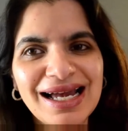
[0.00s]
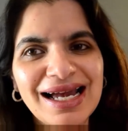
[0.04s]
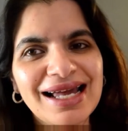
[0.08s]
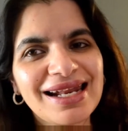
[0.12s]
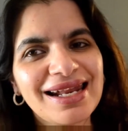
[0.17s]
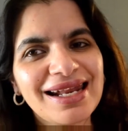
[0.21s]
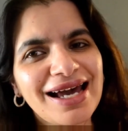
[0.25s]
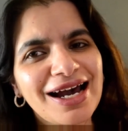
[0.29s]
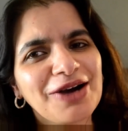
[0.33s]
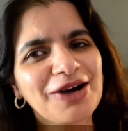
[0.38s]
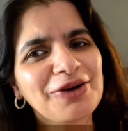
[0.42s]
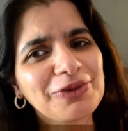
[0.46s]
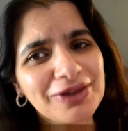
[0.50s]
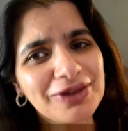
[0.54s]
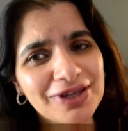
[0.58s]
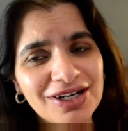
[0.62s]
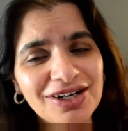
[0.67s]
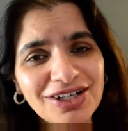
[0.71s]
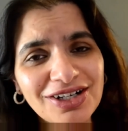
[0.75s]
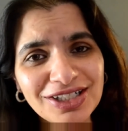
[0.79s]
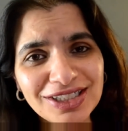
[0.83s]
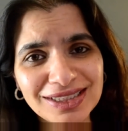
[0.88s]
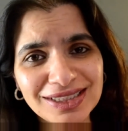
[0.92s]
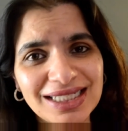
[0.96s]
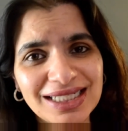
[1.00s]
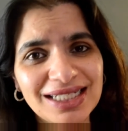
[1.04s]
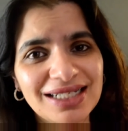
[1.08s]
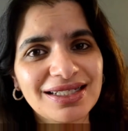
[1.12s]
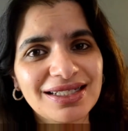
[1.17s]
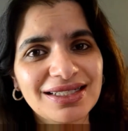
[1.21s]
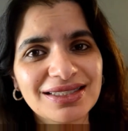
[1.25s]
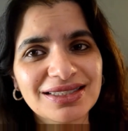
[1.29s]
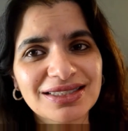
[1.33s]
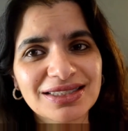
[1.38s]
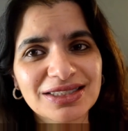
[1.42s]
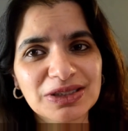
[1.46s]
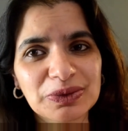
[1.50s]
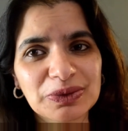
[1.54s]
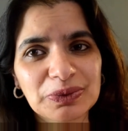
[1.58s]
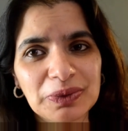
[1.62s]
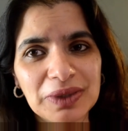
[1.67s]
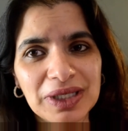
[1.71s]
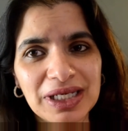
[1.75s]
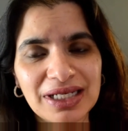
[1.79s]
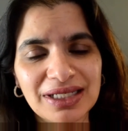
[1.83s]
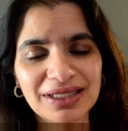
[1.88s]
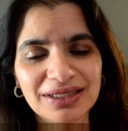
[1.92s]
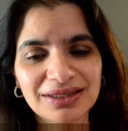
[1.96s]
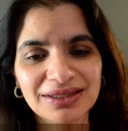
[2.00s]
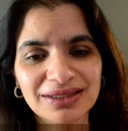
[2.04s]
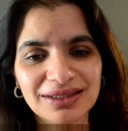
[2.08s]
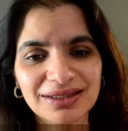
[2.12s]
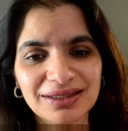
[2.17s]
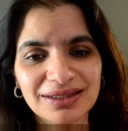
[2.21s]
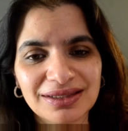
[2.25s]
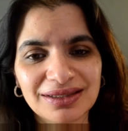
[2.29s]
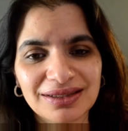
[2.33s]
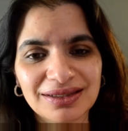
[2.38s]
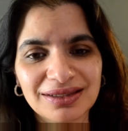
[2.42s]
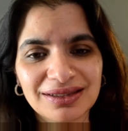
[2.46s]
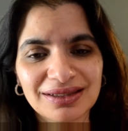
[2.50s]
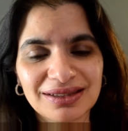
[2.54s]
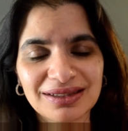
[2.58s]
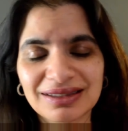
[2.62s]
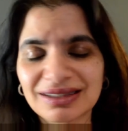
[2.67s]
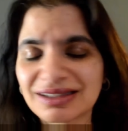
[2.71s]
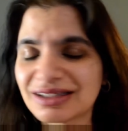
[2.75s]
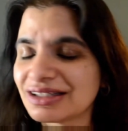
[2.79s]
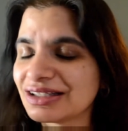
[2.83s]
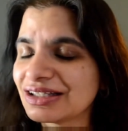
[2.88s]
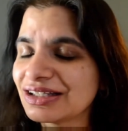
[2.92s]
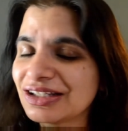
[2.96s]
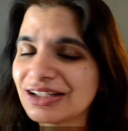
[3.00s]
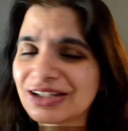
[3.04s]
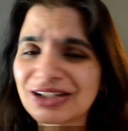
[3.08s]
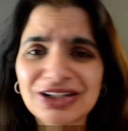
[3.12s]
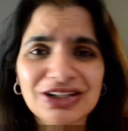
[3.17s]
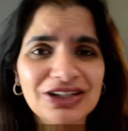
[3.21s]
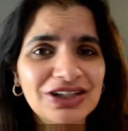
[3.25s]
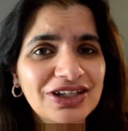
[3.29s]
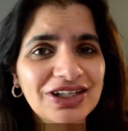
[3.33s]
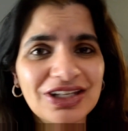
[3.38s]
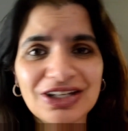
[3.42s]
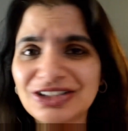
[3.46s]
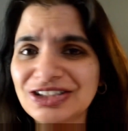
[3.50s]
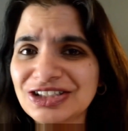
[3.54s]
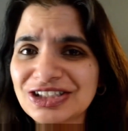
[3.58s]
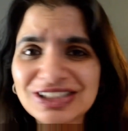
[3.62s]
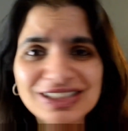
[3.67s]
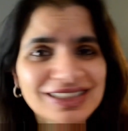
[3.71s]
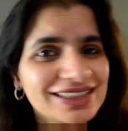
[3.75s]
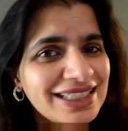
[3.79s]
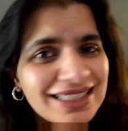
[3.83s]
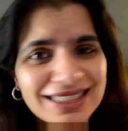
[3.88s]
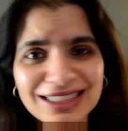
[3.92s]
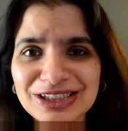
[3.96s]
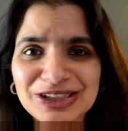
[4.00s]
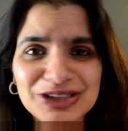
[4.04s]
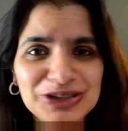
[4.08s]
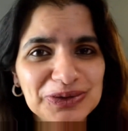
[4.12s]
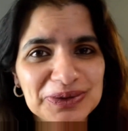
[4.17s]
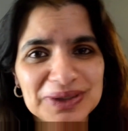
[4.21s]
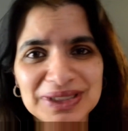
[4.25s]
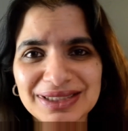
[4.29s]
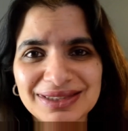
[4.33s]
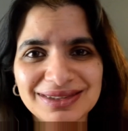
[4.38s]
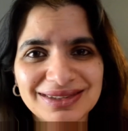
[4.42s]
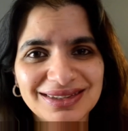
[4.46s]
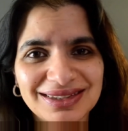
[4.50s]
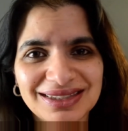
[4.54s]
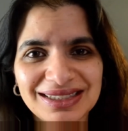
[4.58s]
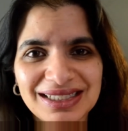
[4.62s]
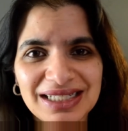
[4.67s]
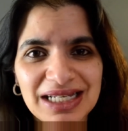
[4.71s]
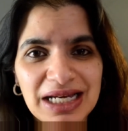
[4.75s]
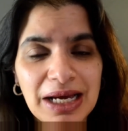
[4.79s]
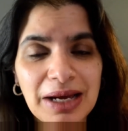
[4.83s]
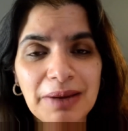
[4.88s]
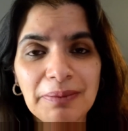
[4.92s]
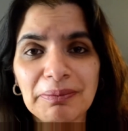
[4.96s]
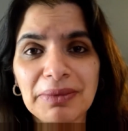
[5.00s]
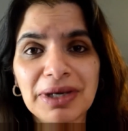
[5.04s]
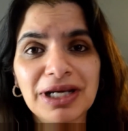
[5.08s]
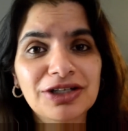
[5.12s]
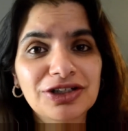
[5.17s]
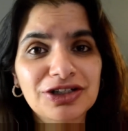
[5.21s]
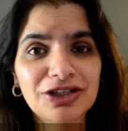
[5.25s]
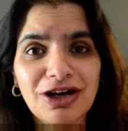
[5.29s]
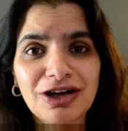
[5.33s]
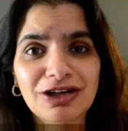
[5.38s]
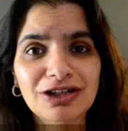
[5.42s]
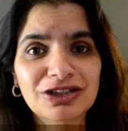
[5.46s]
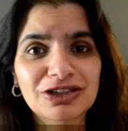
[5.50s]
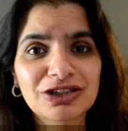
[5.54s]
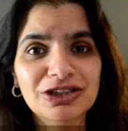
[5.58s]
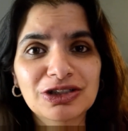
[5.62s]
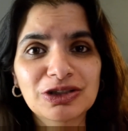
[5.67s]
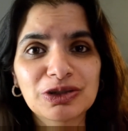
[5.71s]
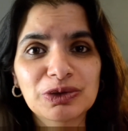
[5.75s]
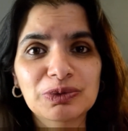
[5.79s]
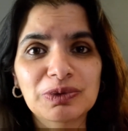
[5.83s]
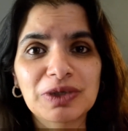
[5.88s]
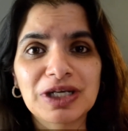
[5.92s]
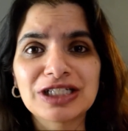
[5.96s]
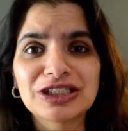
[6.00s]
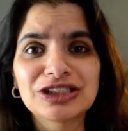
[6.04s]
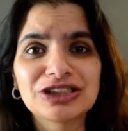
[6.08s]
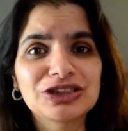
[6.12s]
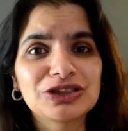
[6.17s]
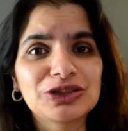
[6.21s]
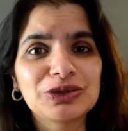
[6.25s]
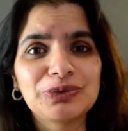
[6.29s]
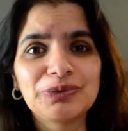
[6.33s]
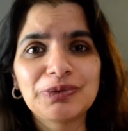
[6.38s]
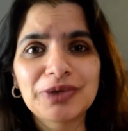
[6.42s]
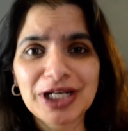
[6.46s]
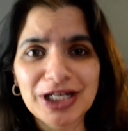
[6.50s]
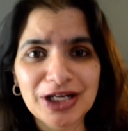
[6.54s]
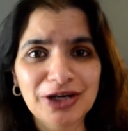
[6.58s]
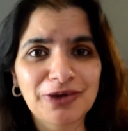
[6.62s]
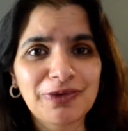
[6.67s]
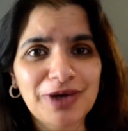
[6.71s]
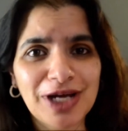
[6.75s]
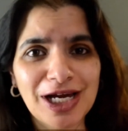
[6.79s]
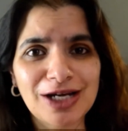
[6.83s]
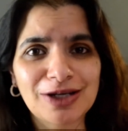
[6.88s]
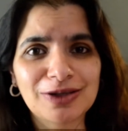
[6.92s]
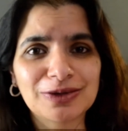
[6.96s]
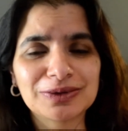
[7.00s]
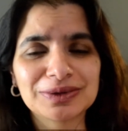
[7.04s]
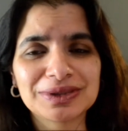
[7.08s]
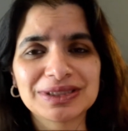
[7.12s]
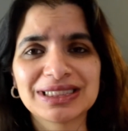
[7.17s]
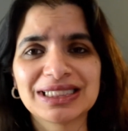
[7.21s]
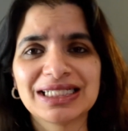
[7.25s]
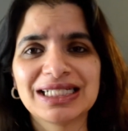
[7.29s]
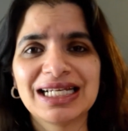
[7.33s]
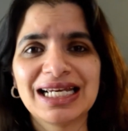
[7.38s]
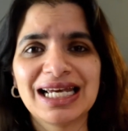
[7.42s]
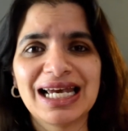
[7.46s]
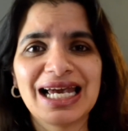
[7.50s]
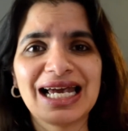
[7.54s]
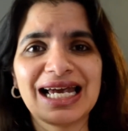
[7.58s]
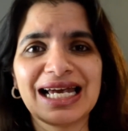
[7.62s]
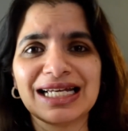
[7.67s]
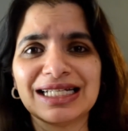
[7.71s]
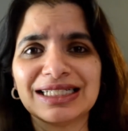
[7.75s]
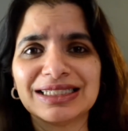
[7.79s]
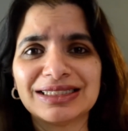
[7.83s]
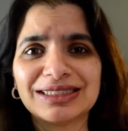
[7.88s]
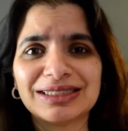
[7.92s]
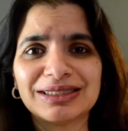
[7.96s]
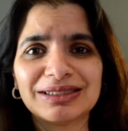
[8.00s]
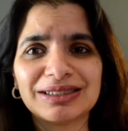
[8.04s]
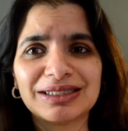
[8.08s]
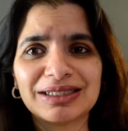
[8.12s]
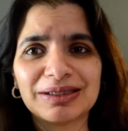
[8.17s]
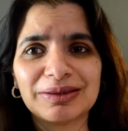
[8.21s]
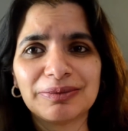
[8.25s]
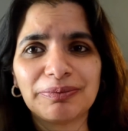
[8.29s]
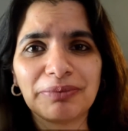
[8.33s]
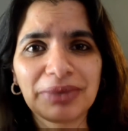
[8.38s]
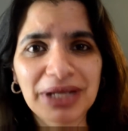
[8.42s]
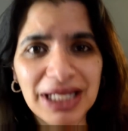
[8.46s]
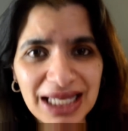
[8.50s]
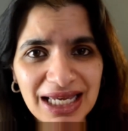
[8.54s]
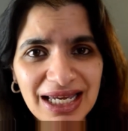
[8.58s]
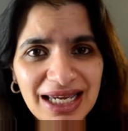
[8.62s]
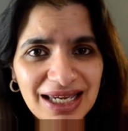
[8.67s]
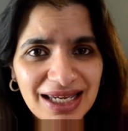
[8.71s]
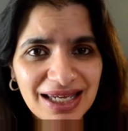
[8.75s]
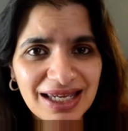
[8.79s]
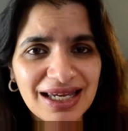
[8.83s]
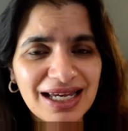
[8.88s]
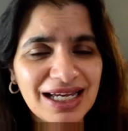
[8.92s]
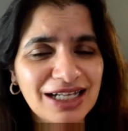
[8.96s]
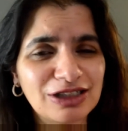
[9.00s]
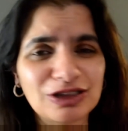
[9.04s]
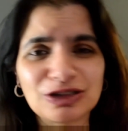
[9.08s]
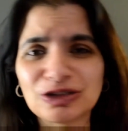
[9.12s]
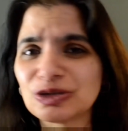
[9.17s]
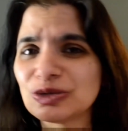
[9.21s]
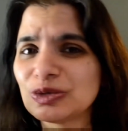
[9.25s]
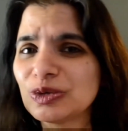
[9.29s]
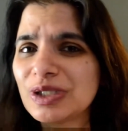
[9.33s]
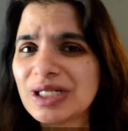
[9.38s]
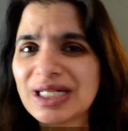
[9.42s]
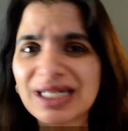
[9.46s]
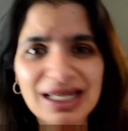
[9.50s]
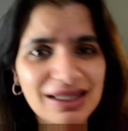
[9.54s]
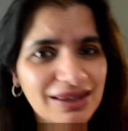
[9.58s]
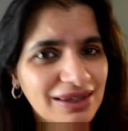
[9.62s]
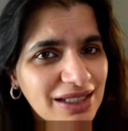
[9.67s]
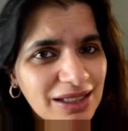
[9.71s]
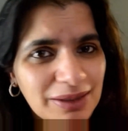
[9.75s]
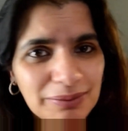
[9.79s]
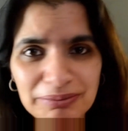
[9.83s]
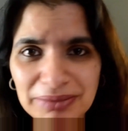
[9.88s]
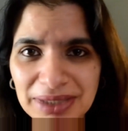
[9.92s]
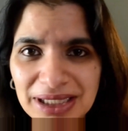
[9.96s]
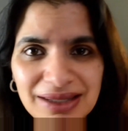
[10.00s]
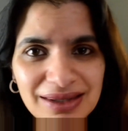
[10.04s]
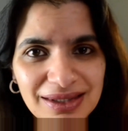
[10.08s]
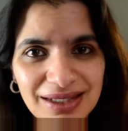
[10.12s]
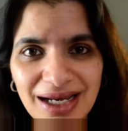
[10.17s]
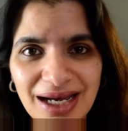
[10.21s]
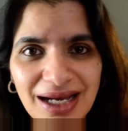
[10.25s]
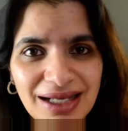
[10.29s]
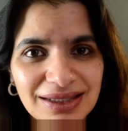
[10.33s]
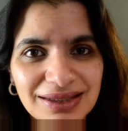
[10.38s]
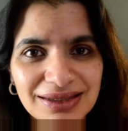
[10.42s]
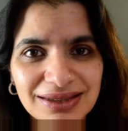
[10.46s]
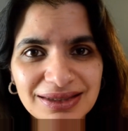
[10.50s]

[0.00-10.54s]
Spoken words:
Now, there are days when they're just not into it. My toddler wants to run around and play and do nothing but that.